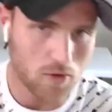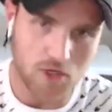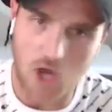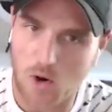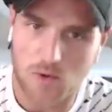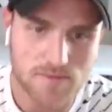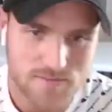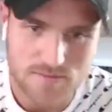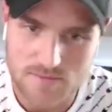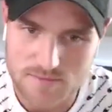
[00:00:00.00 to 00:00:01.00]
because go. you
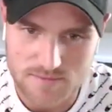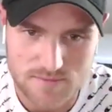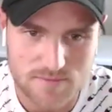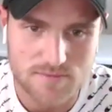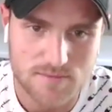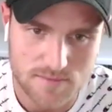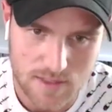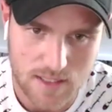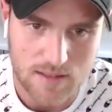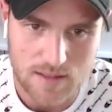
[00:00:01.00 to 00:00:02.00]
asked me like how,
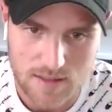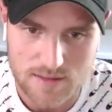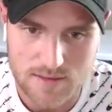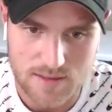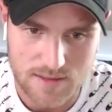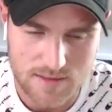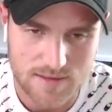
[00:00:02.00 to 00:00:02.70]
right? Like how do people,